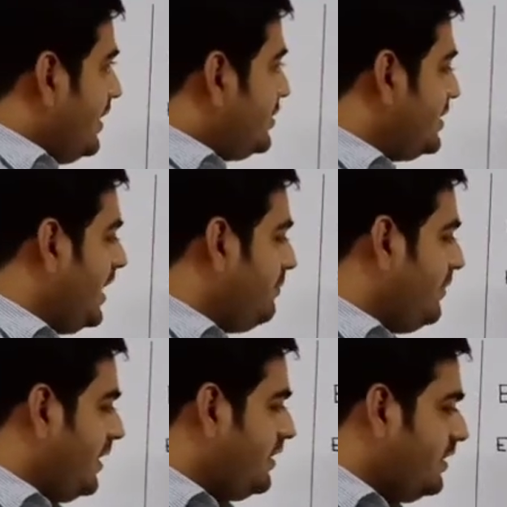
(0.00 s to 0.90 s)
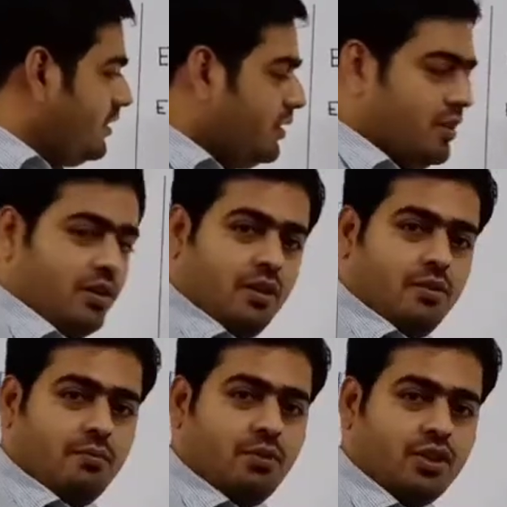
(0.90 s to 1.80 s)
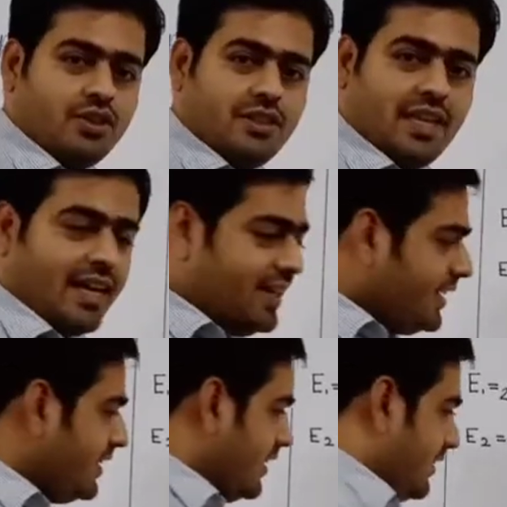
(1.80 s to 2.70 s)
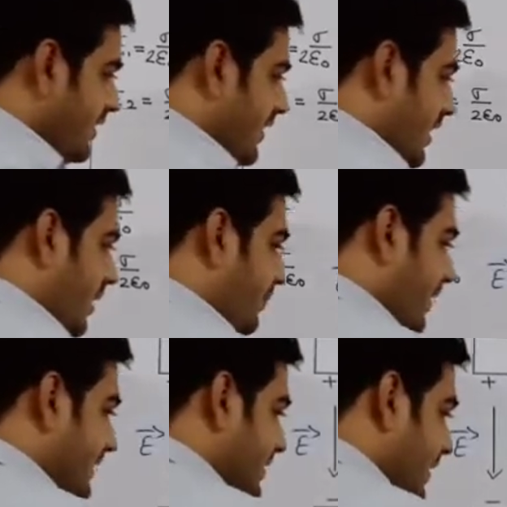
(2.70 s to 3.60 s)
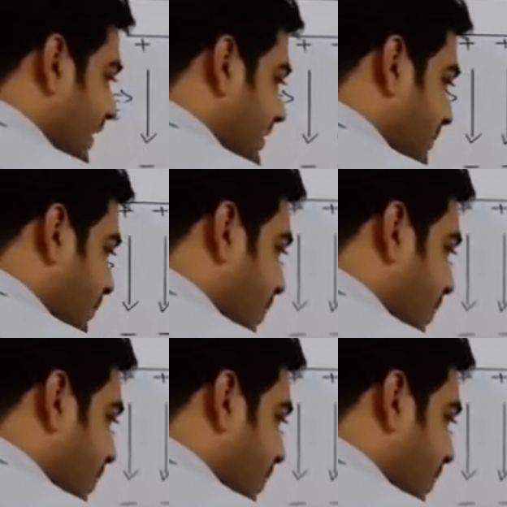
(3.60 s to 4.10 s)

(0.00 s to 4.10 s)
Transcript: Same way, for second region, if we consider some